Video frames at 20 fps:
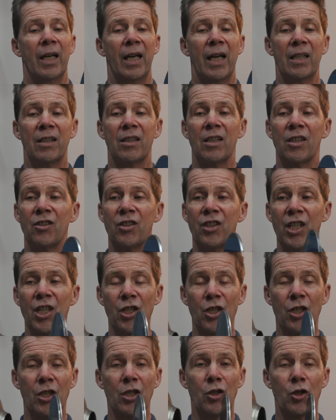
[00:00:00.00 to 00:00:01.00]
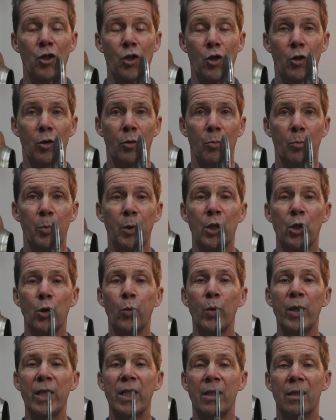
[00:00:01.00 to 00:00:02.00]
And the distance
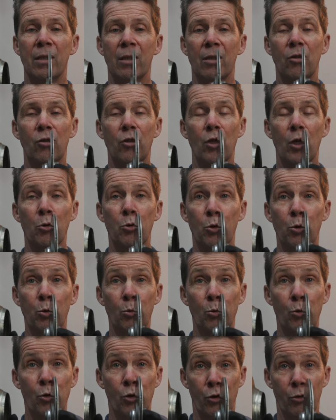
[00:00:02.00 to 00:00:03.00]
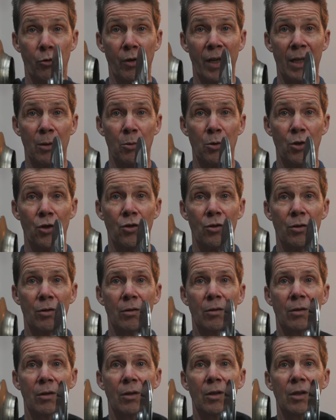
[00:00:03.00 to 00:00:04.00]
between those two shrouds
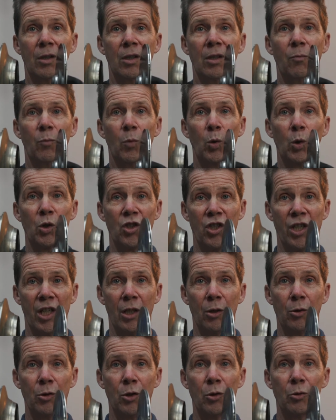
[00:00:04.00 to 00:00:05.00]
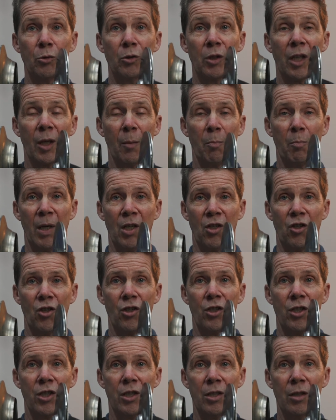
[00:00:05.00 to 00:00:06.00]
will tell you the
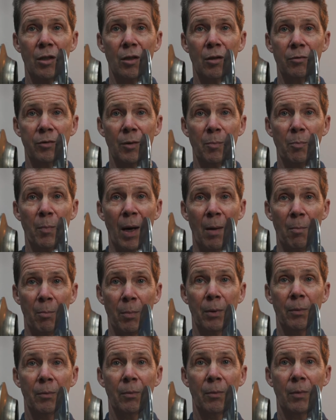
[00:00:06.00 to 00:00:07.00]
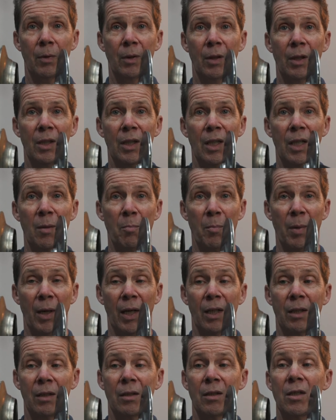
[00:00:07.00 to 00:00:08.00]
capacity of a pump
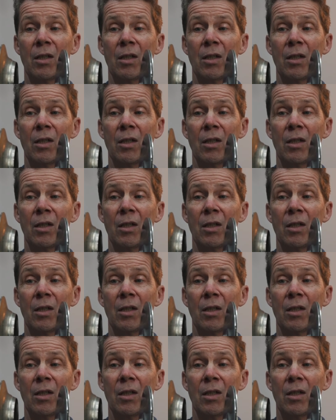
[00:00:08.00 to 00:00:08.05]
impeller.